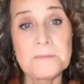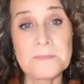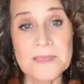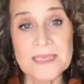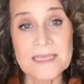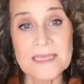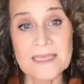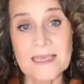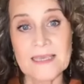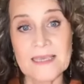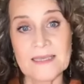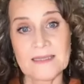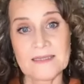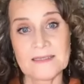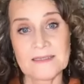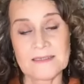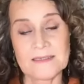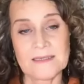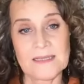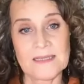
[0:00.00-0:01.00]

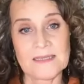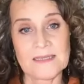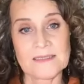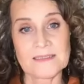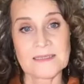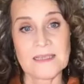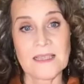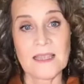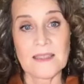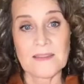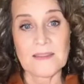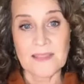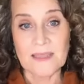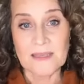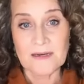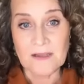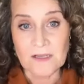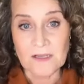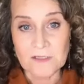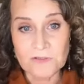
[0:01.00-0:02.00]
beingness
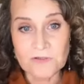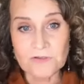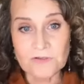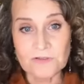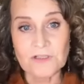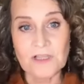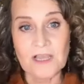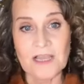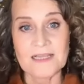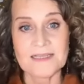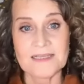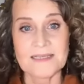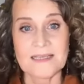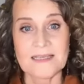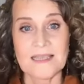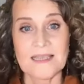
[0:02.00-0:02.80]
that underlines